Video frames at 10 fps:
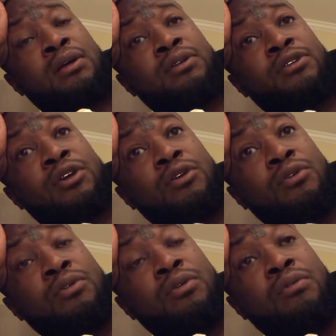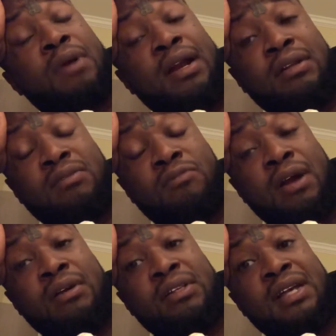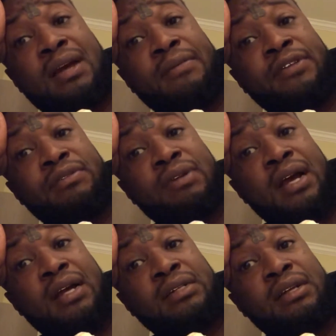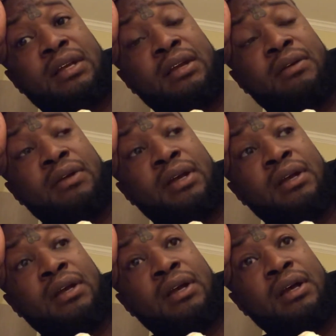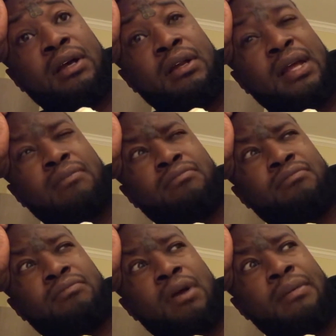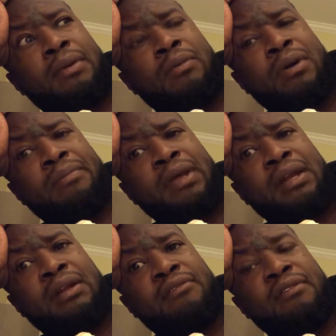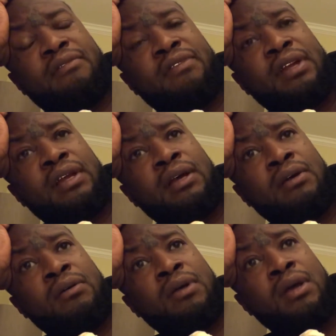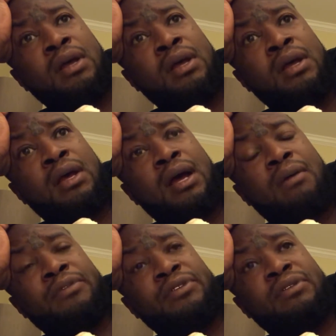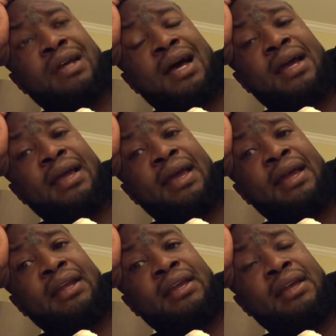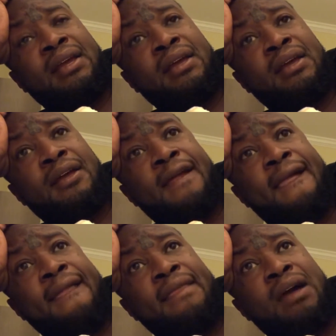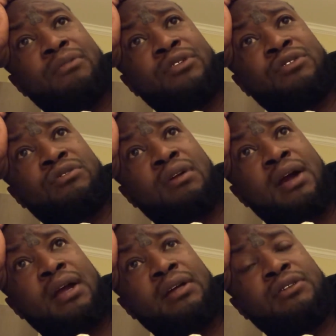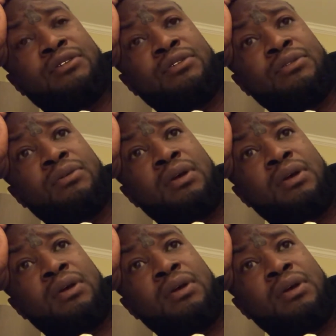so, right at around the time that you guys are hearing that probably 1 minute of a video, I was on I-80 and I was trying to